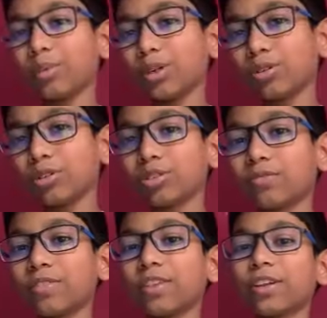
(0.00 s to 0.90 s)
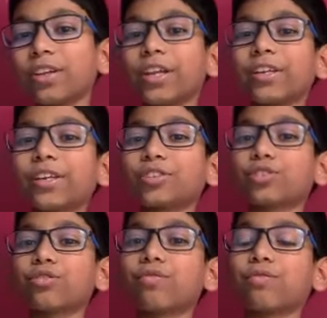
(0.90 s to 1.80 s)
because of the
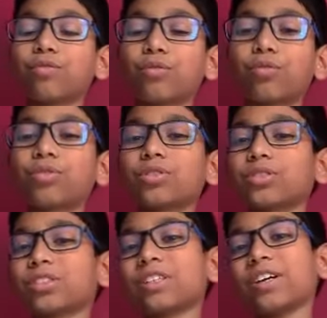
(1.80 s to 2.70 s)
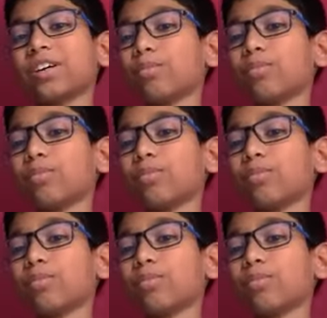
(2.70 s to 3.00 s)
radiation of phones, the